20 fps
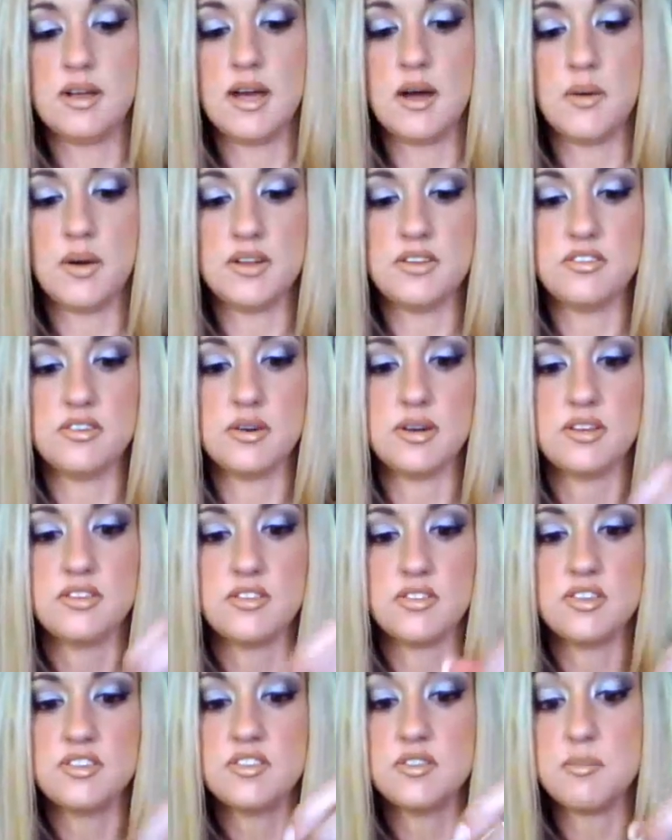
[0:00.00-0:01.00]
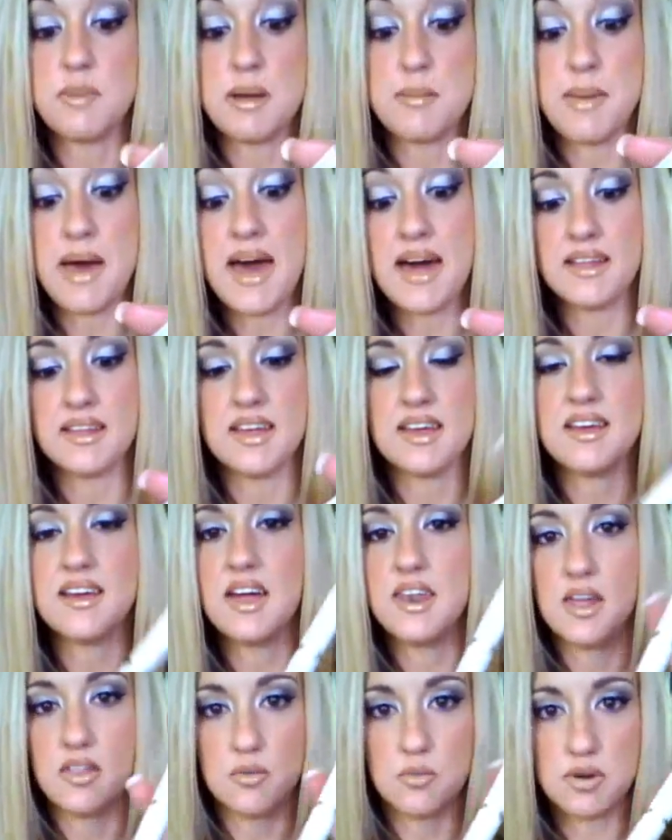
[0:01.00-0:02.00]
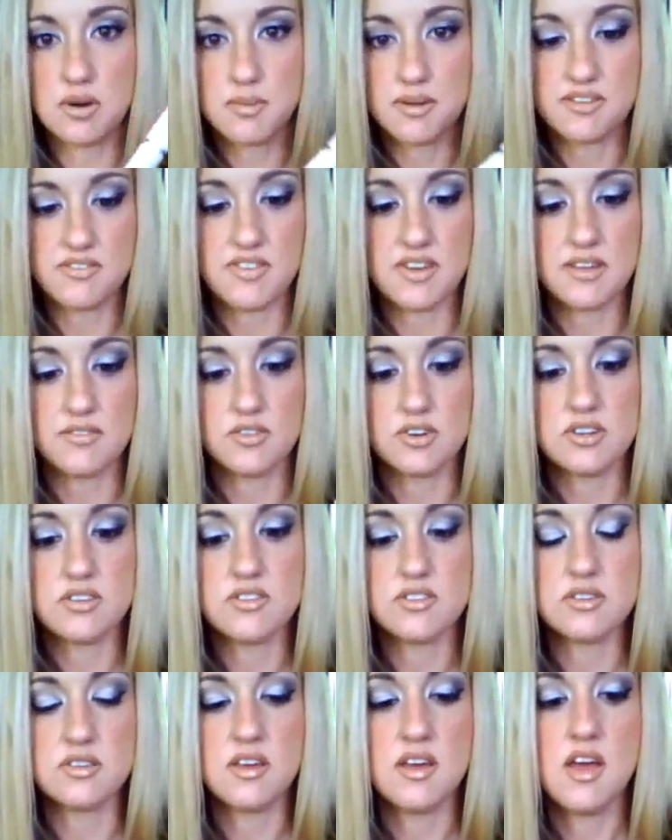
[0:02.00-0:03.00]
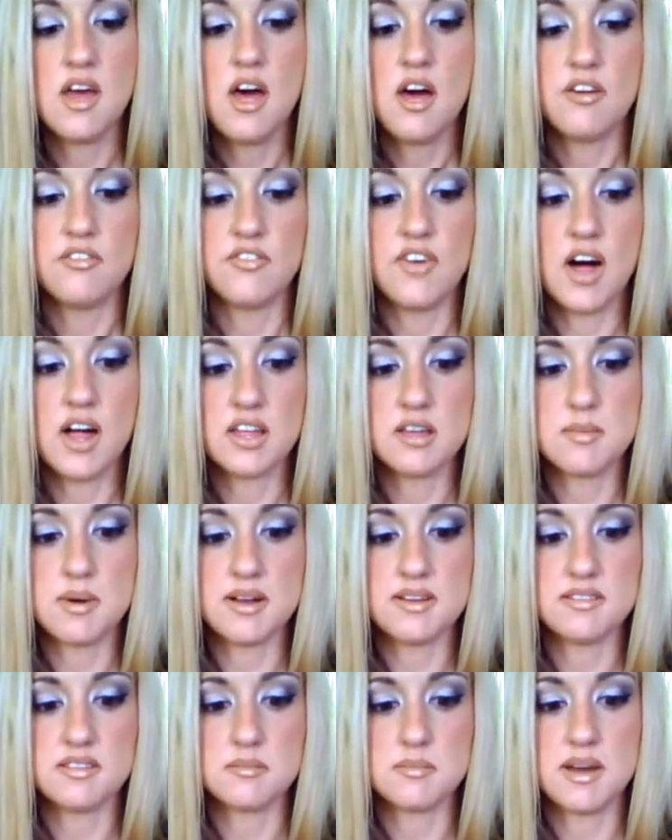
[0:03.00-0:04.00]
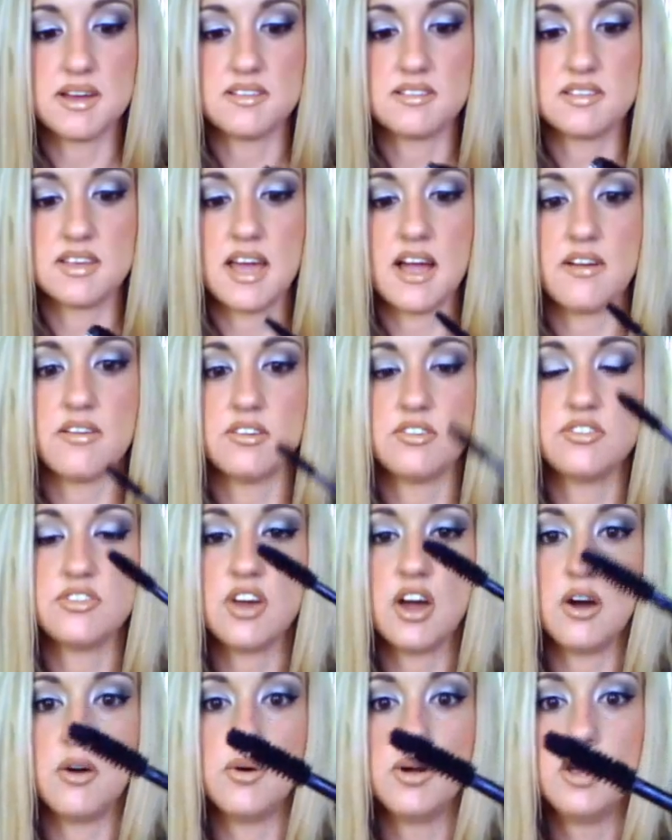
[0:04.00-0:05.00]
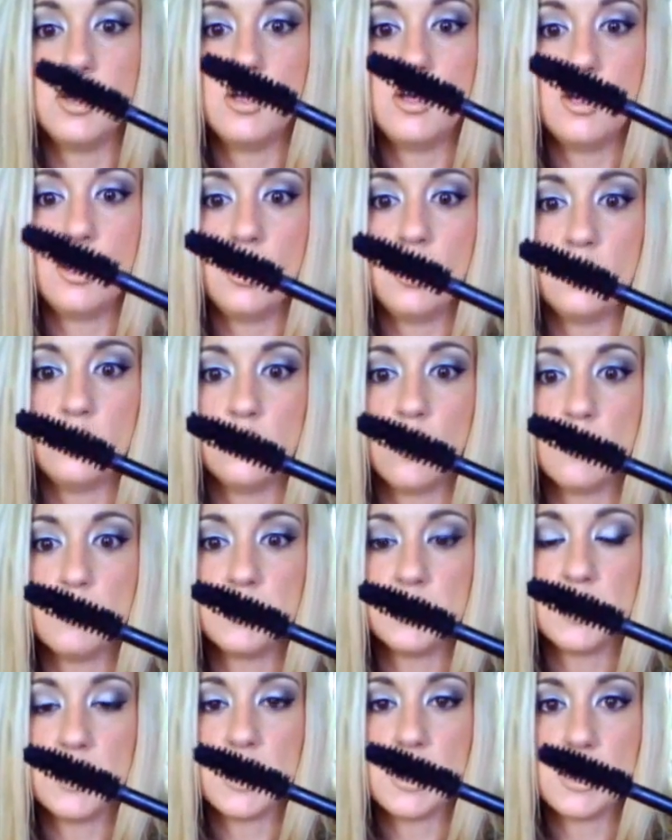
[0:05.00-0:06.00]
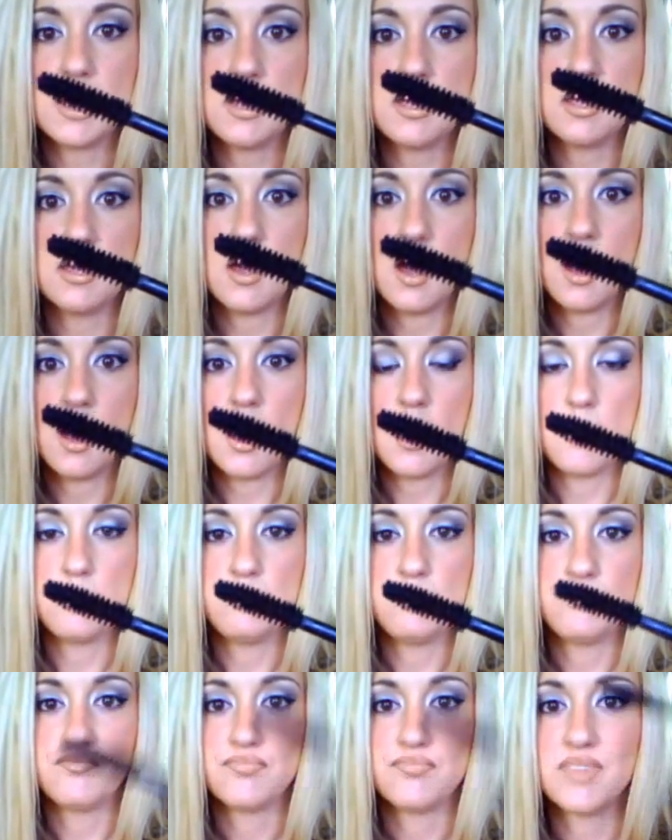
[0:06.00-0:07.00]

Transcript: how I do it. So this is my Mally, another one of my favorites, volumizing mascara. So Normally, um,